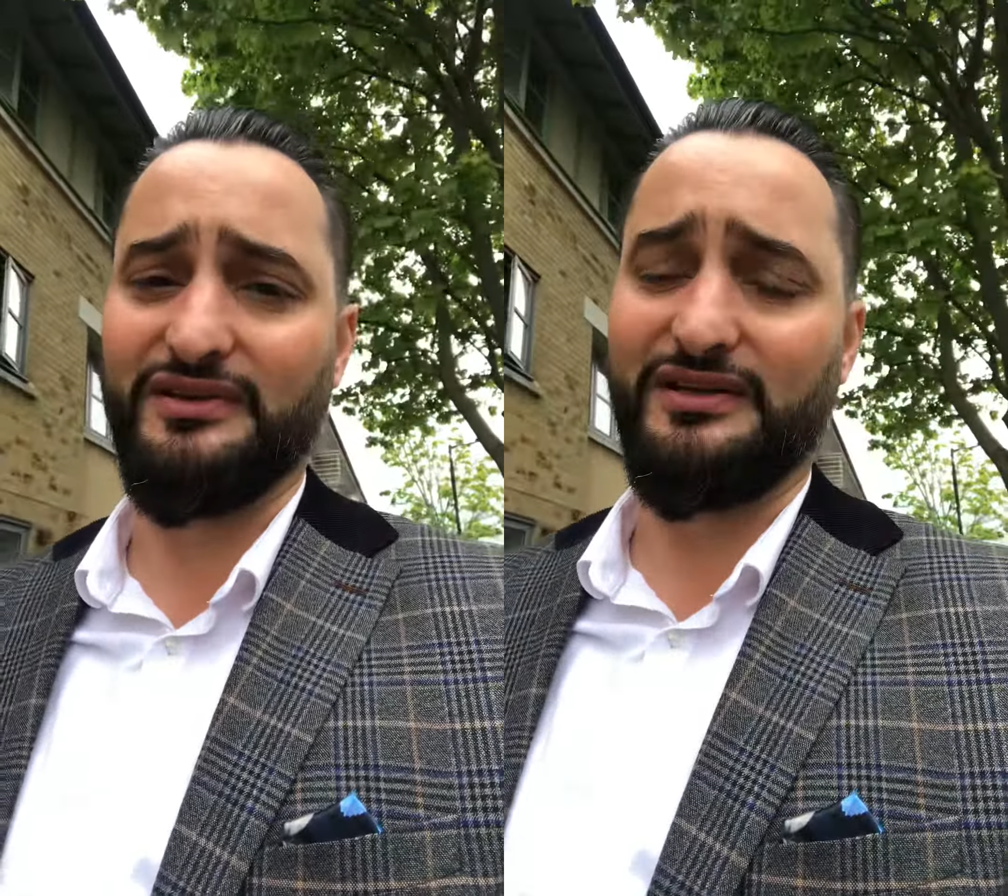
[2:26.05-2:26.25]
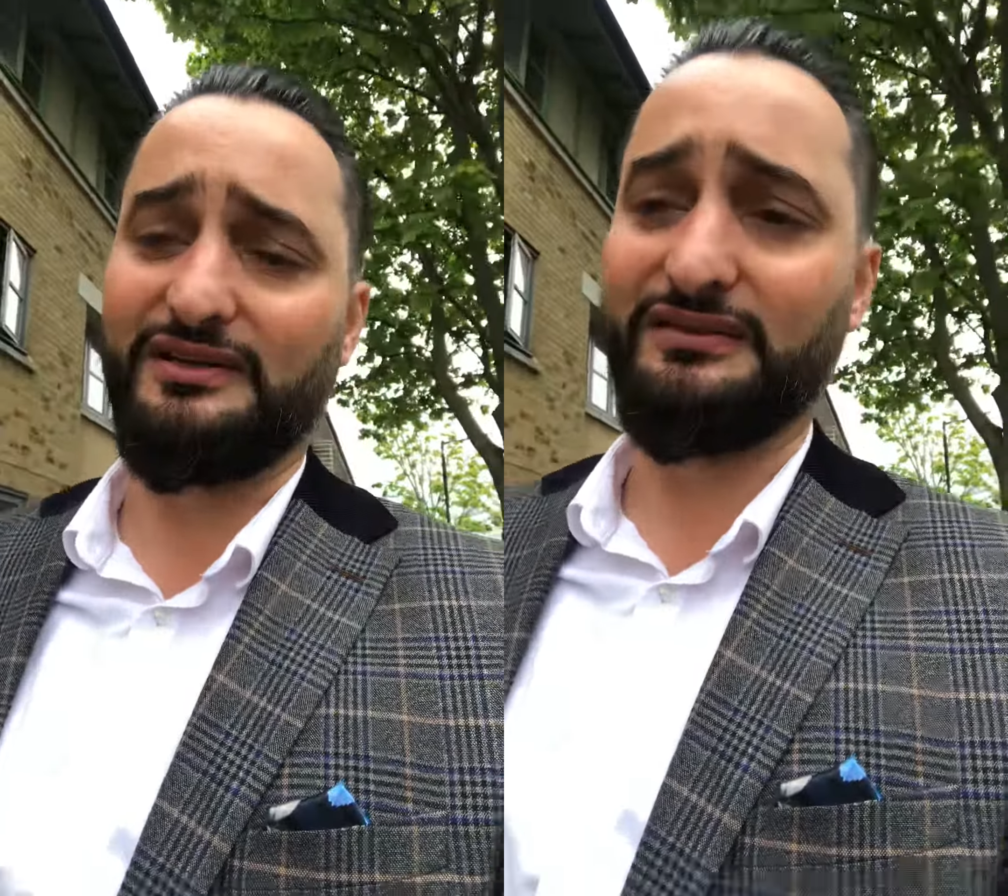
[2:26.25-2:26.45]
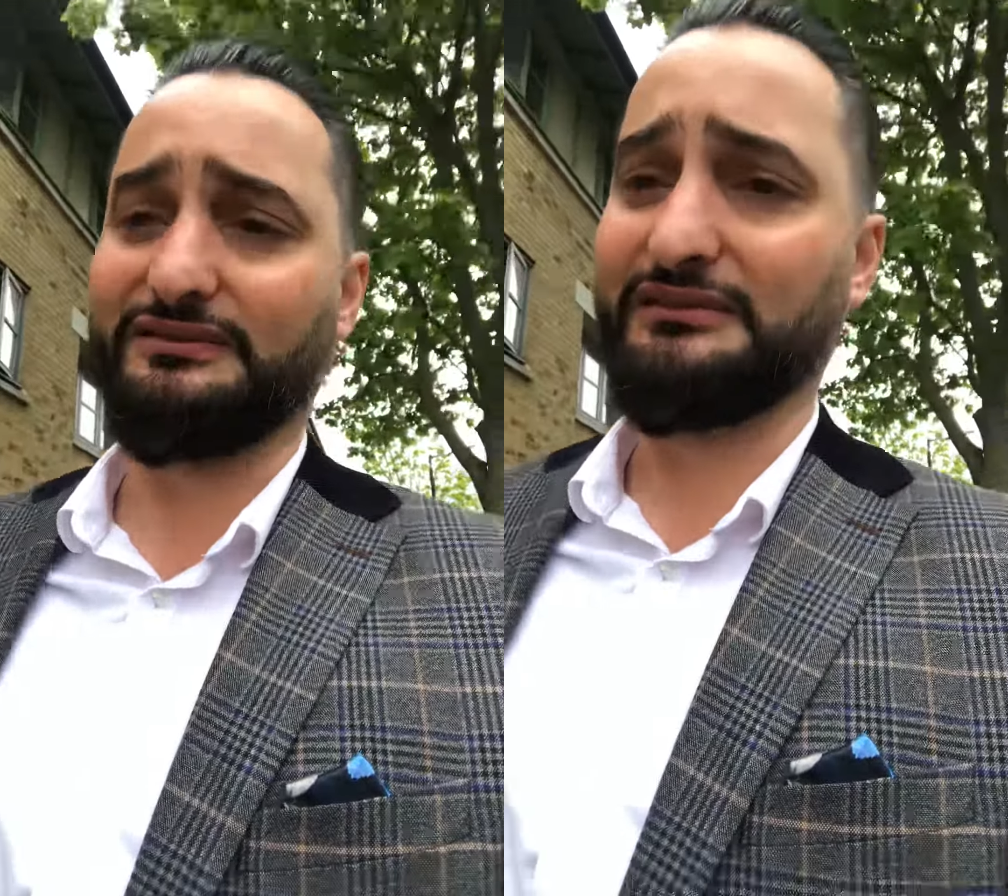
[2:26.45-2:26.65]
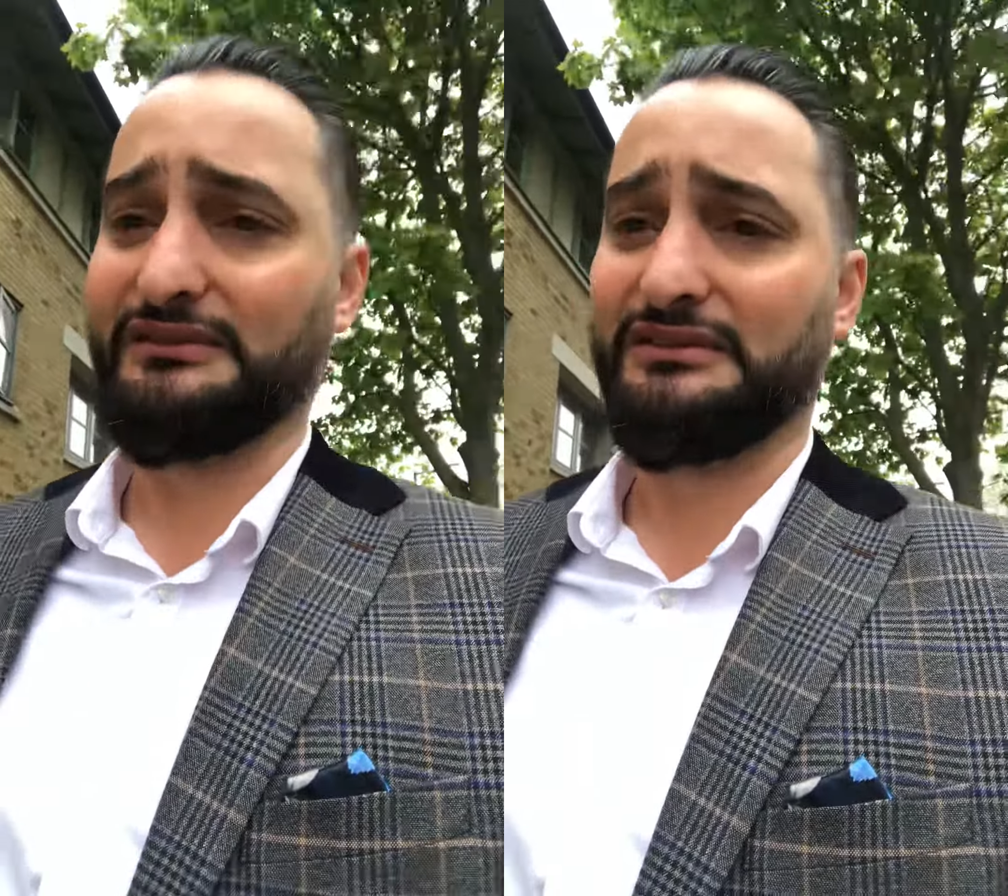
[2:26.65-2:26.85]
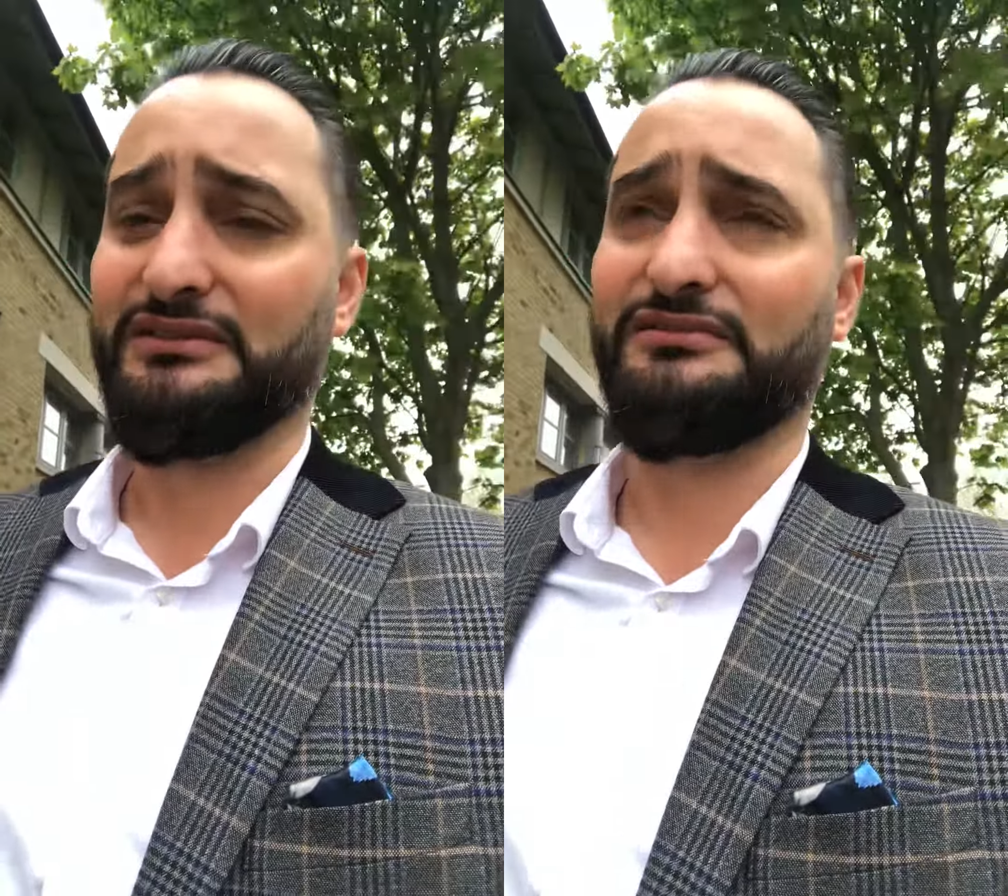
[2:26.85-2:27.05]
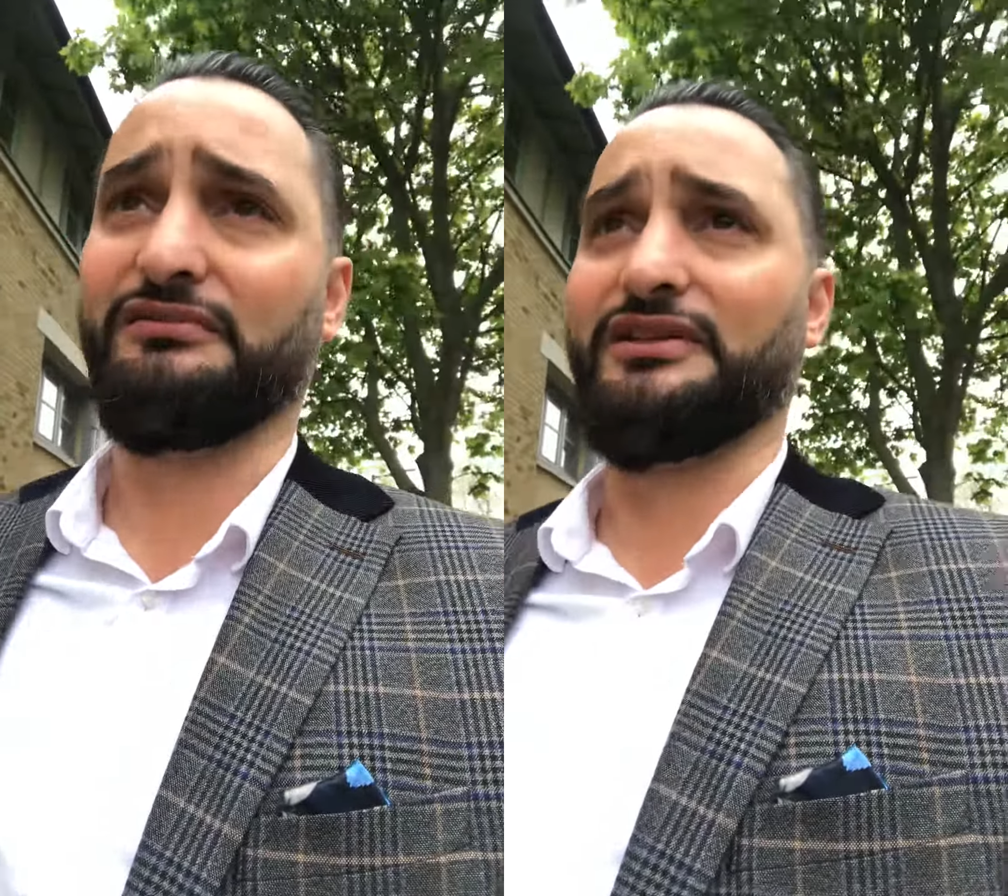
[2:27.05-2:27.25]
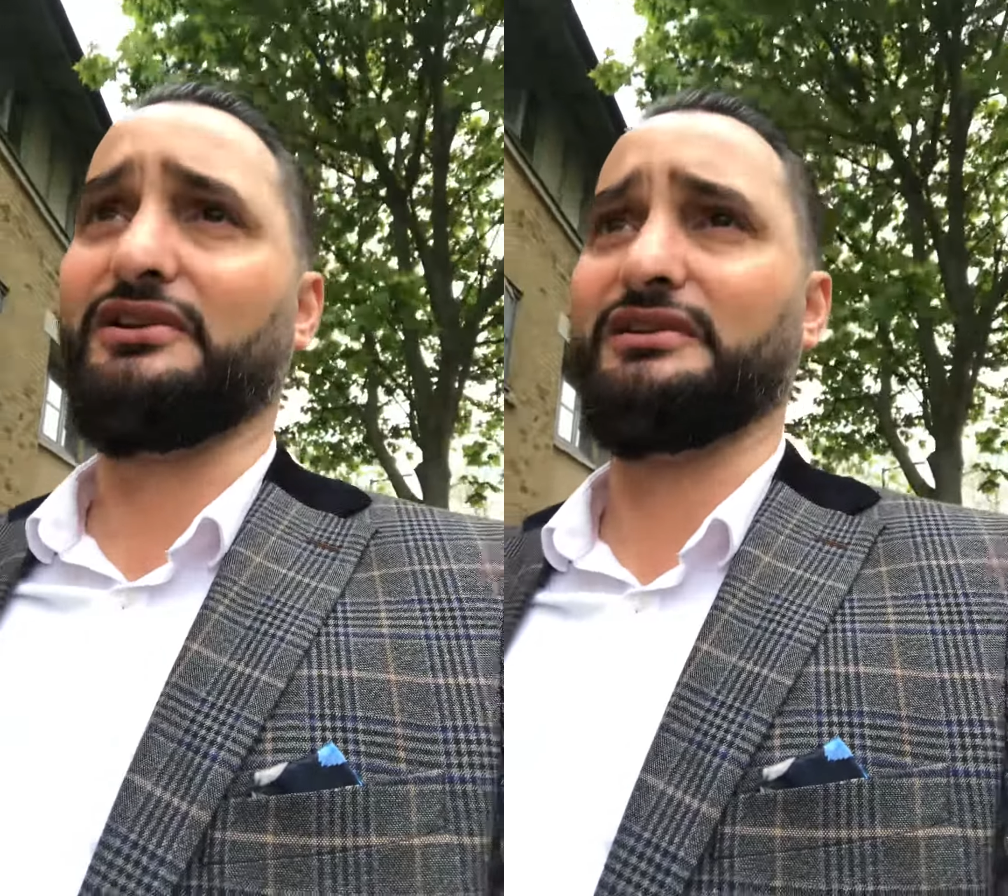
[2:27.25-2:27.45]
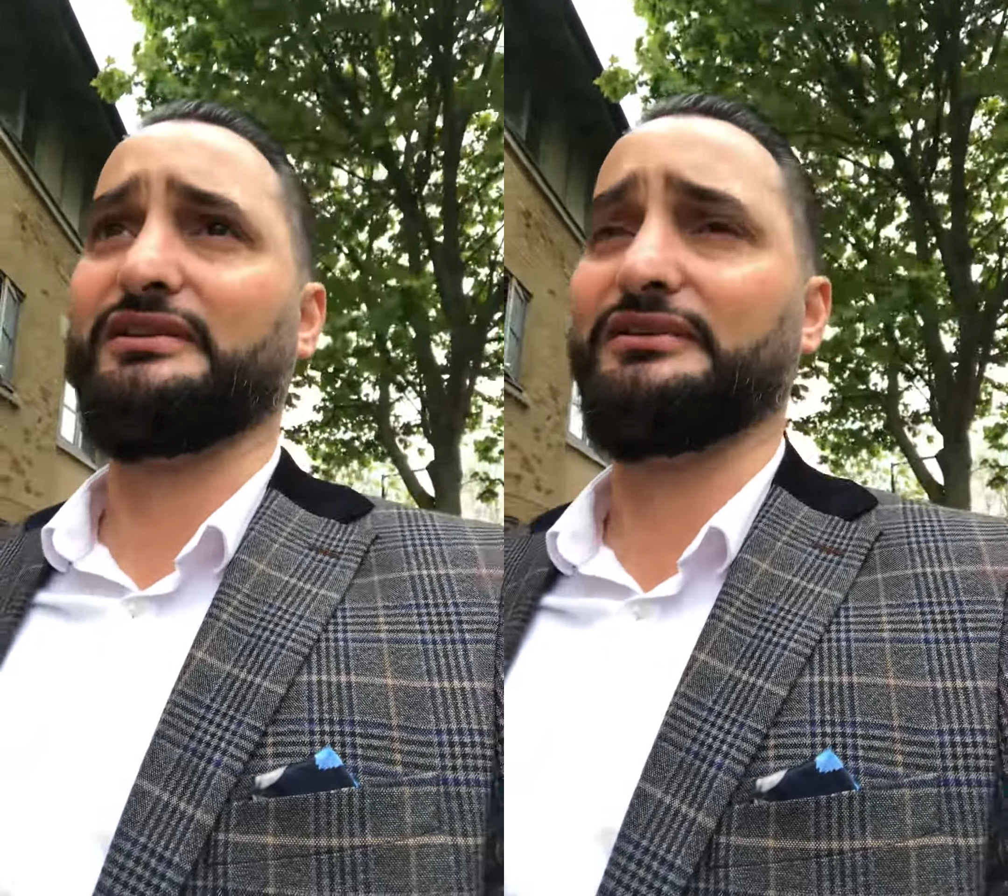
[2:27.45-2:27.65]
there
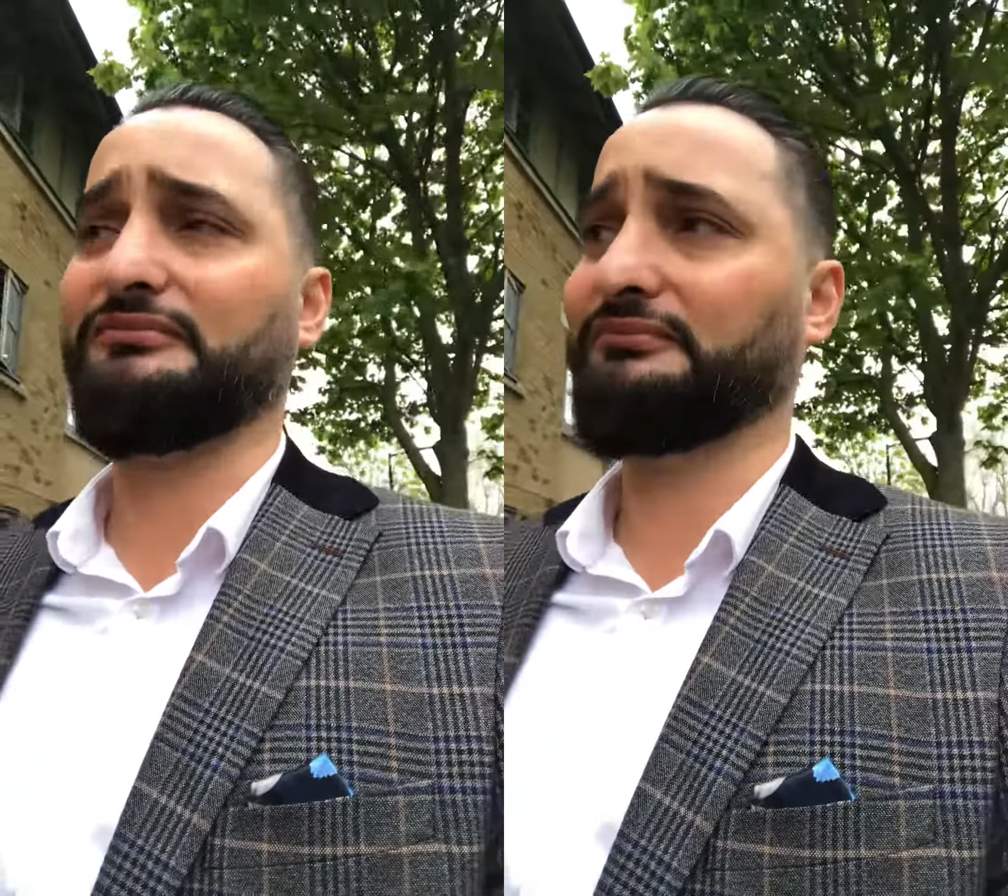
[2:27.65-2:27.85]
regarding